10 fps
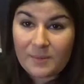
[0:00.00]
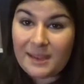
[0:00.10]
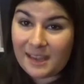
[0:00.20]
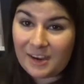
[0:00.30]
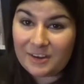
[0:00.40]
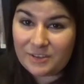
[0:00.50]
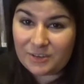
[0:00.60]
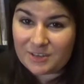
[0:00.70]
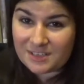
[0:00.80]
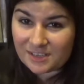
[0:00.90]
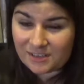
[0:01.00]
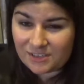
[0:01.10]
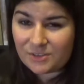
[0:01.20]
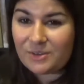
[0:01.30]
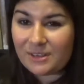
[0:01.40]
main character,
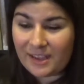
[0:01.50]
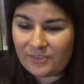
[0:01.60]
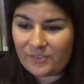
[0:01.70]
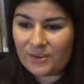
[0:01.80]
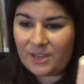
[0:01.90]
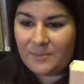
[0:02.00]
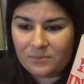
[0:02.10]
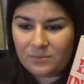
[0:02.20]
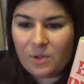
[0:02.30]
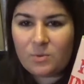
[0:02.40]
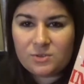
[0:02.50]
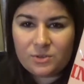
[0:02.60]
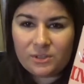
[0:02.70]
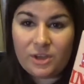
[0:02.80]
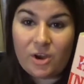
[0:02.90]
Cyril Avery, knows
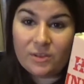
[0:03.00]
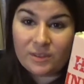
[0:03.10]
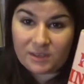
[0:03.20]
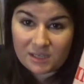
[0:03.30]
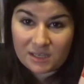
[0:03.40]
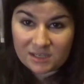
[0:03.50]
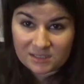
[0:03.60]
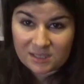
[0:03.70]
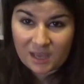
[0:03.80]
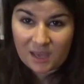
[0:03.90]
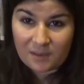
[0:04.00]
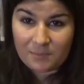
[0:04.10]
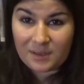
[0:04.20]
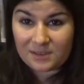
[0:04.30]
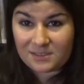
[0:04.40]
early on that he is gay
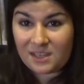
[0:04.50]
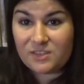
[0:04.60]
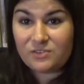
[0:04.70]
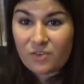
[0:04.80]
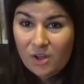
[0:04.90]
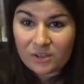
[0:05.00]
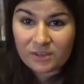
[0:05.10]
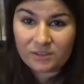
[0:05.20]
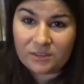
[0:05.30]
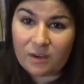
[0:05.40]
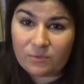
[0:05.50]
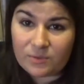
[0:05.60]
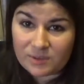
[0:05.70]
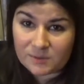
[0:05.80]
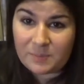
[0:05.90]
because he has fallen in love
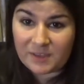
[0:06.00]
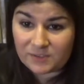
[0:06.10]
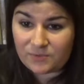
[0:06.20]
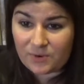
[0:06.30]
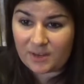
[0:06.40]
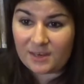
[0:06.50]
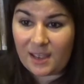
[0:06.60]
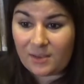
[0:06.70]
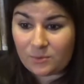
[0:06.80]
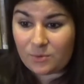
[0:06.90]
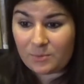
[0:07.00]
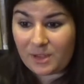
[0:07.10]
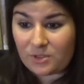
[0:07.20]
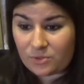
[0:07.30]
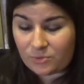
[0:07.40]
with his best friend and
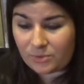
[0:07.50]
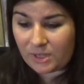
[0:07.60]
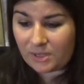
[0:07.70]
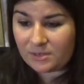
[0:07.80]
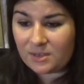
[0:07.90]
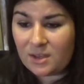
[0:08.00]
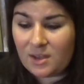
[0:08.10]
roommate, Julian.